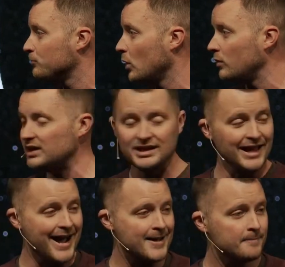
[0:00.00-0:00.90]
Don't we need
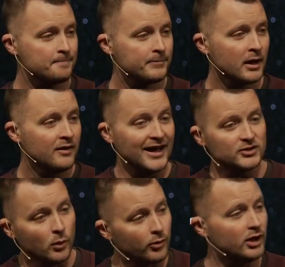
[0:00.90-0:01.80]
that?
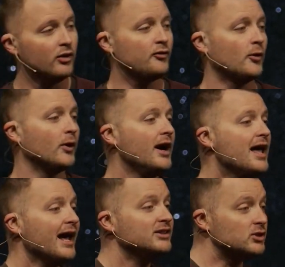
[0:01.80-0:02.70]
That's what we're here for.
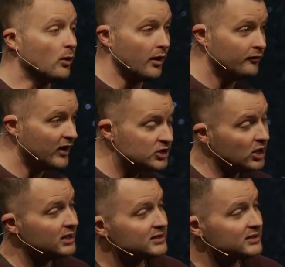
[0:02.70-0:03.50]
And so our vision is